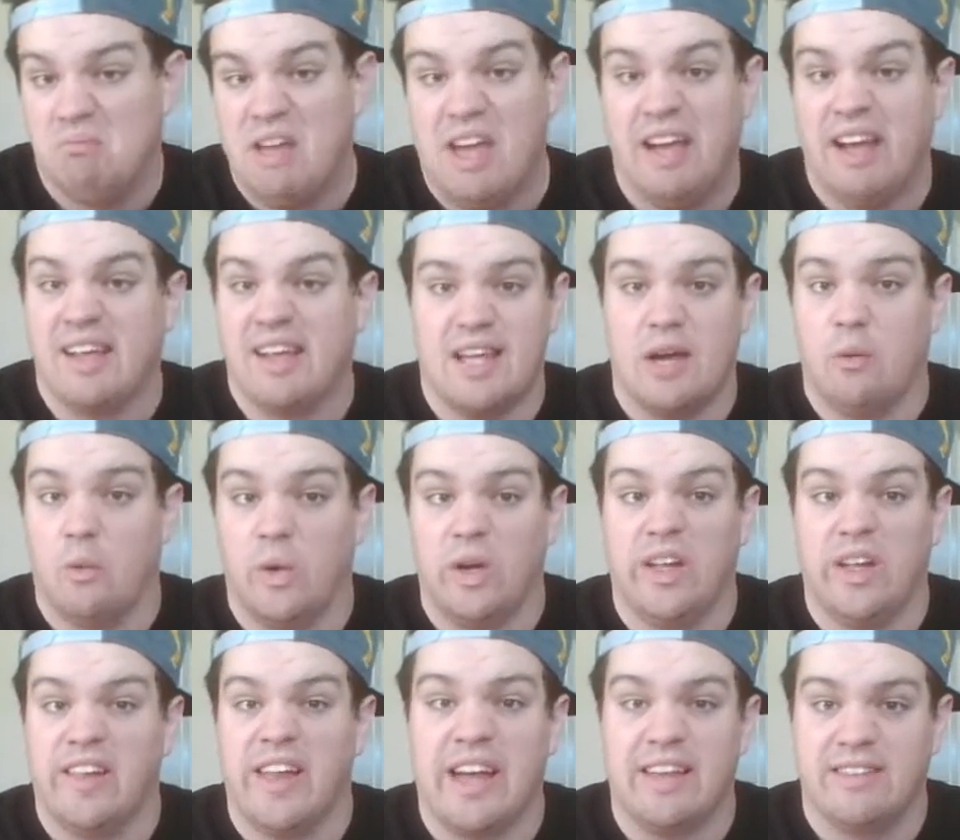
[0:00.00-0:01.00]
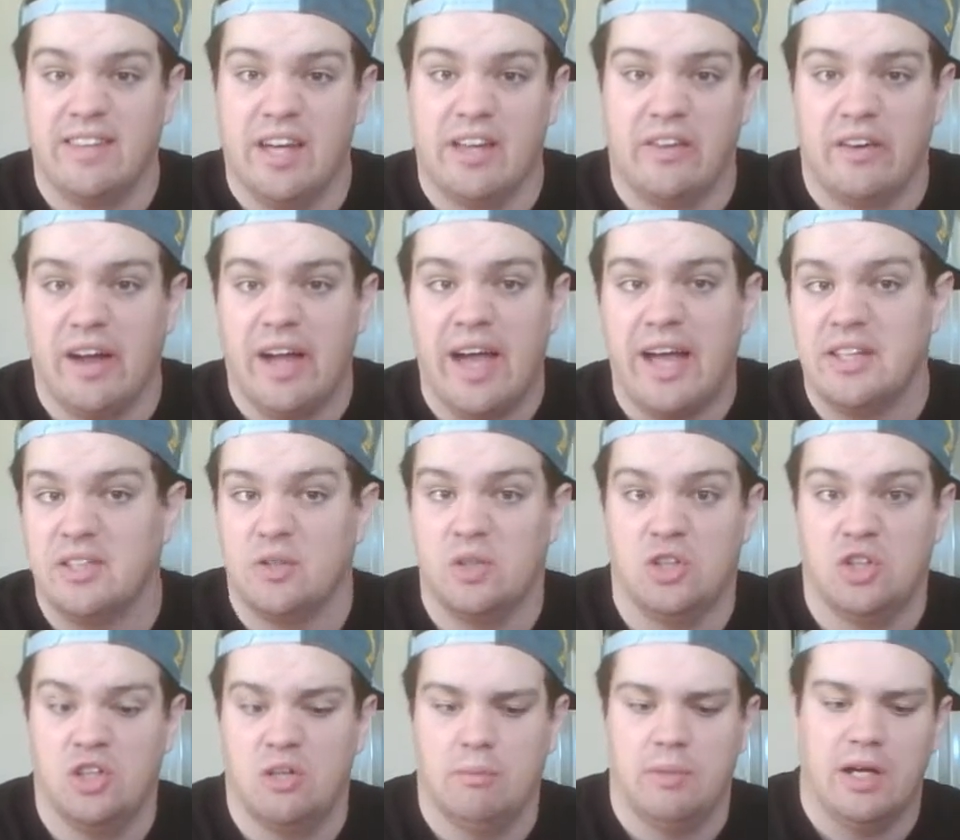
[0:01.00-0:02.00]
And because I really like the other guy, so
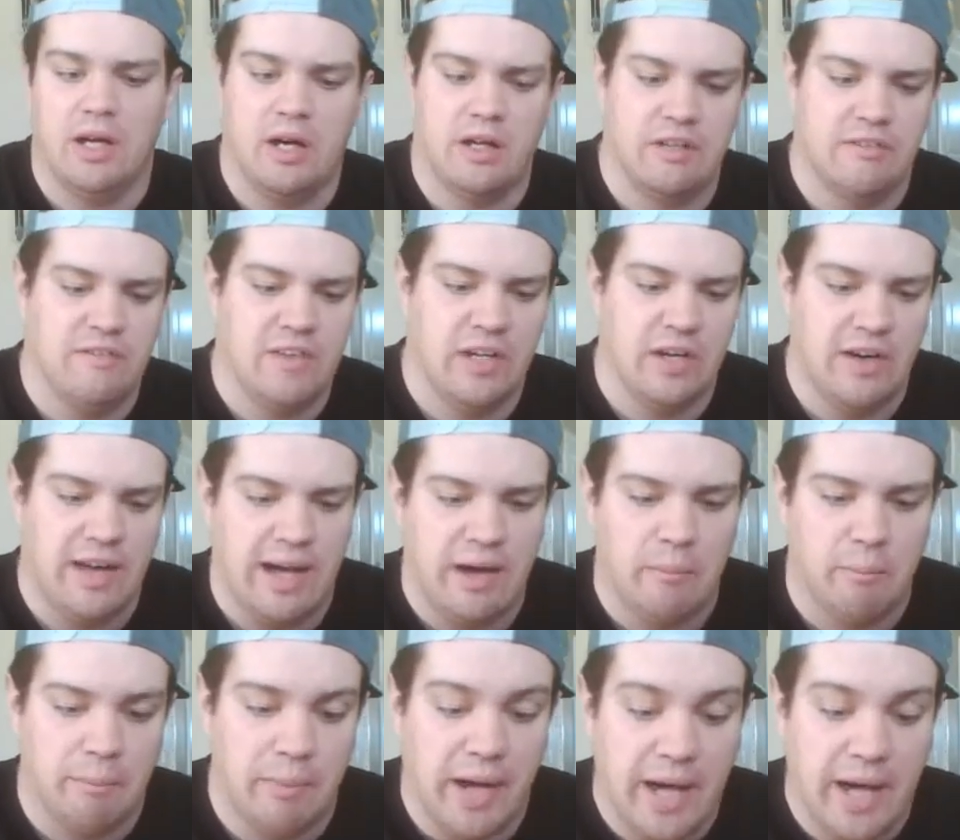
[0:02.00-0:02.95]
it shouldn't be hard to figure it out.